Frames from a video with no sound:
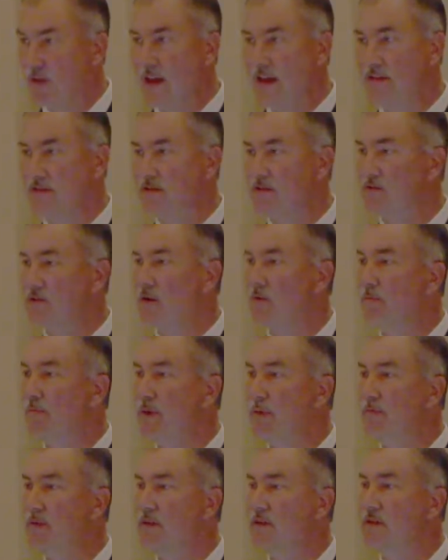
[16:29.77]
Plastizo,
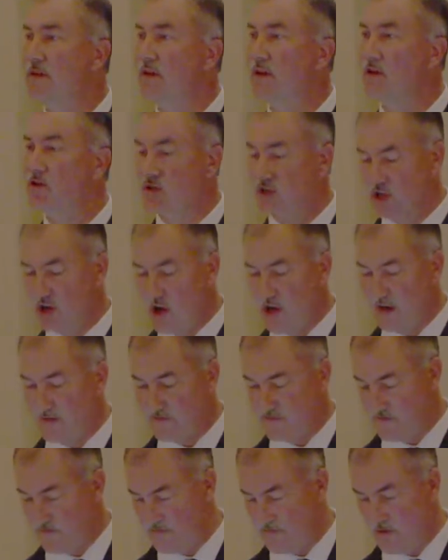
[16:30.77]
PPT, or
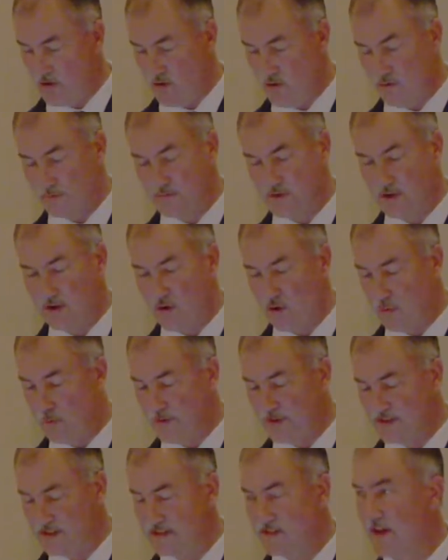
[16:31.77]
soft foams, or
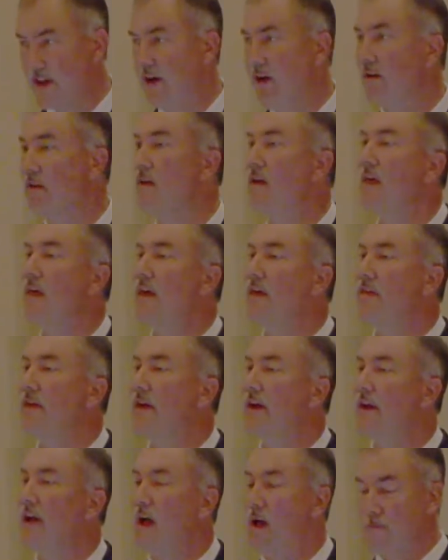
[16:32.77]
open cell.
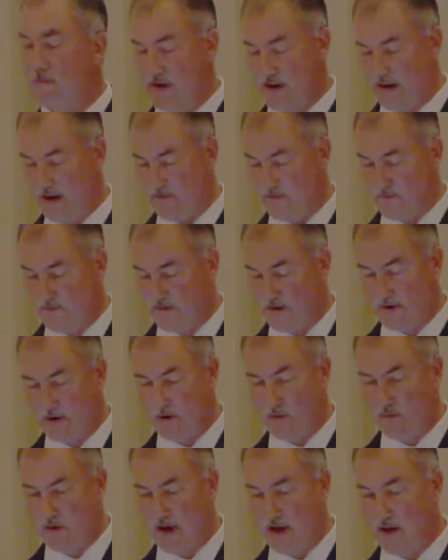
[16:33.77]
They accommodate
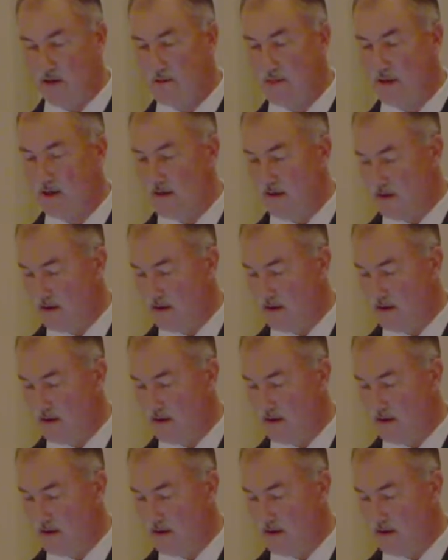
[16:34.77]
very well.